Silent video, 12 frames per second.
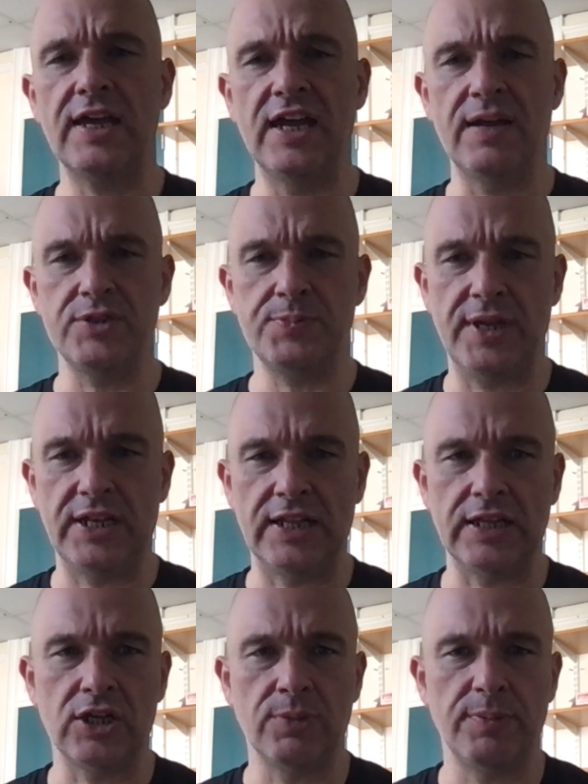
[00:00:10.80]
It's been
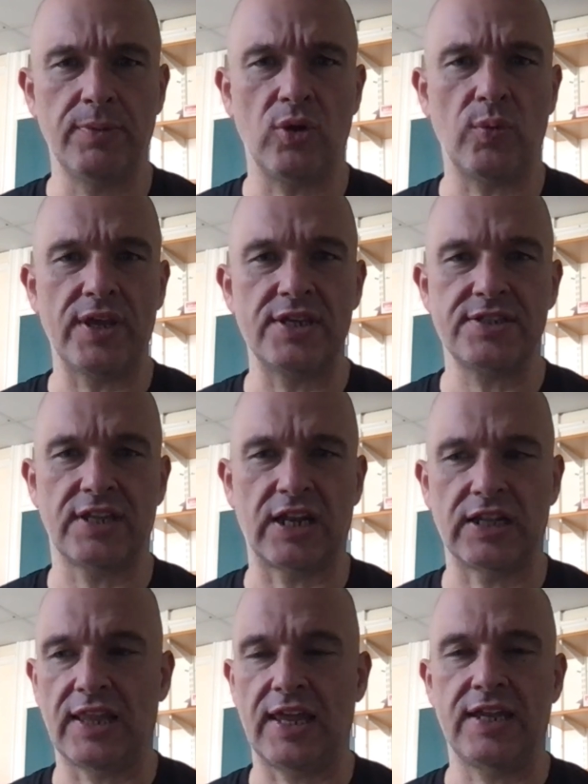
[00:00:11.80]
a couple more weeks than
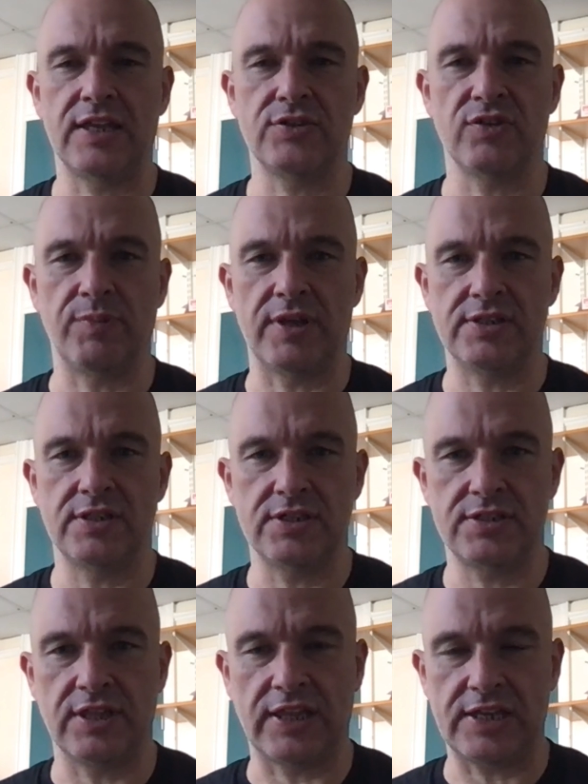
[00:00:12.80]
I'd like it to have been
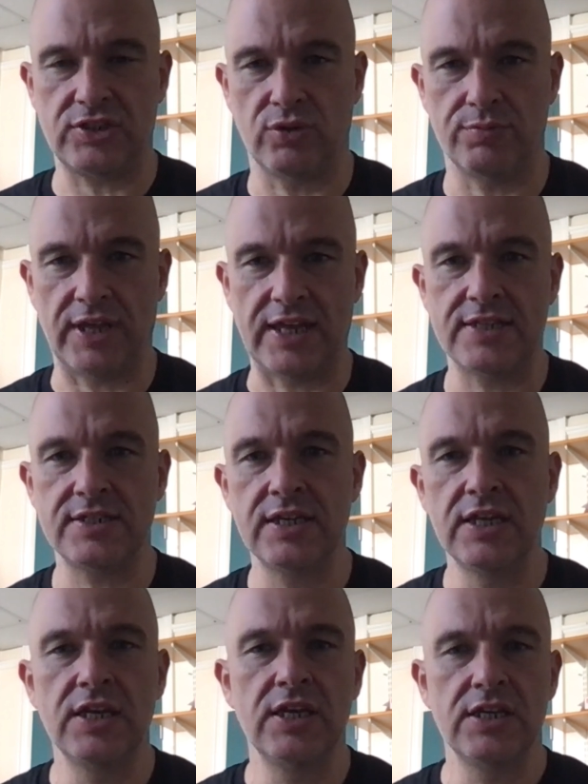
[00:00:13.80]
since the last update.
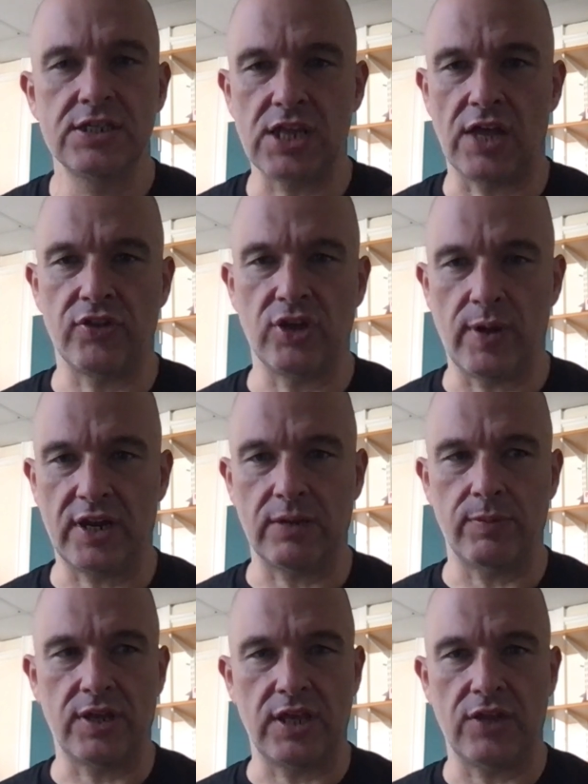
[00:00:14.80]
Start the new
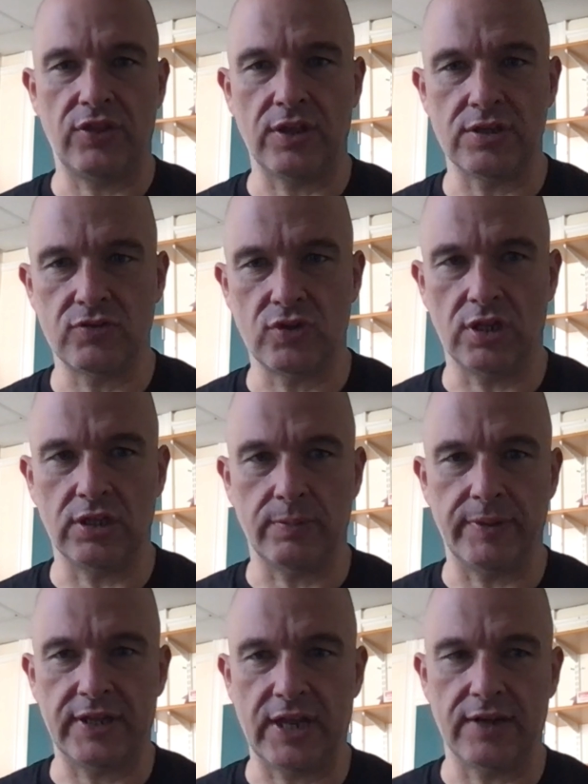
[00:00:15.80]
academic year, things have got a
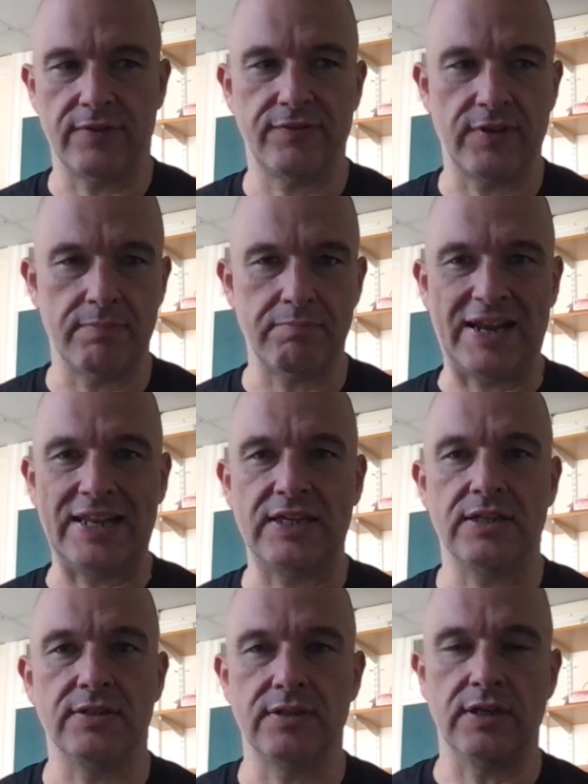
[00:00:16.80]
little bit kind of
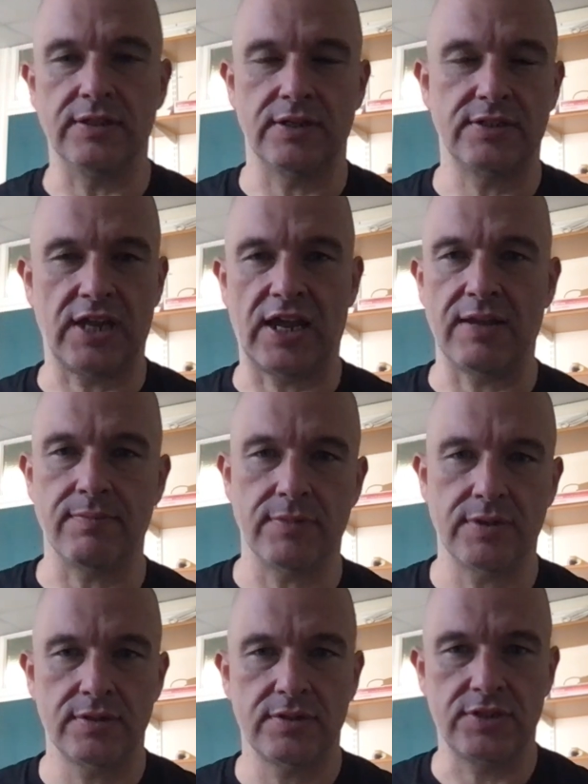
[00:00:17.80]
manic and
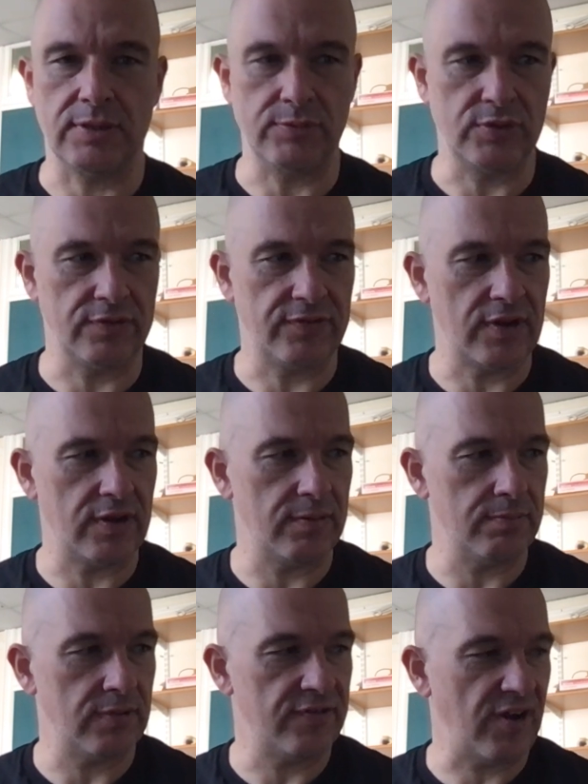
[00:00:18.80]
time seemed to have
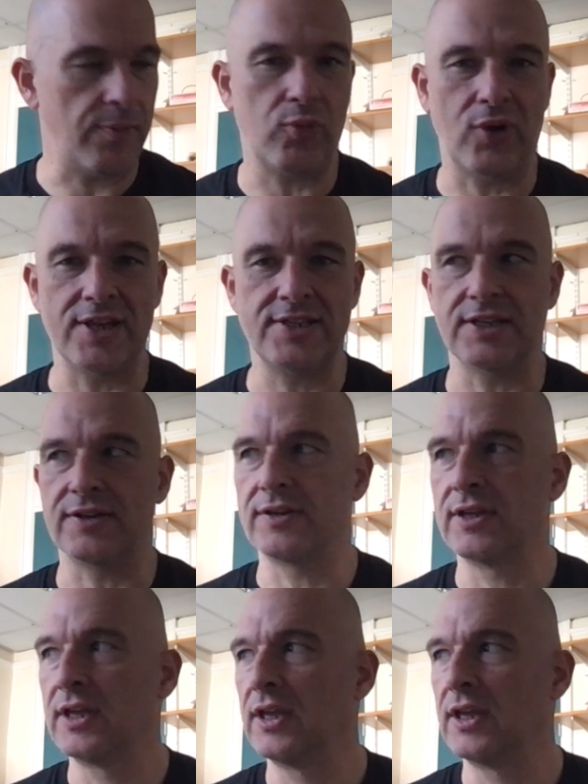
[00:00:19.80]
evaporated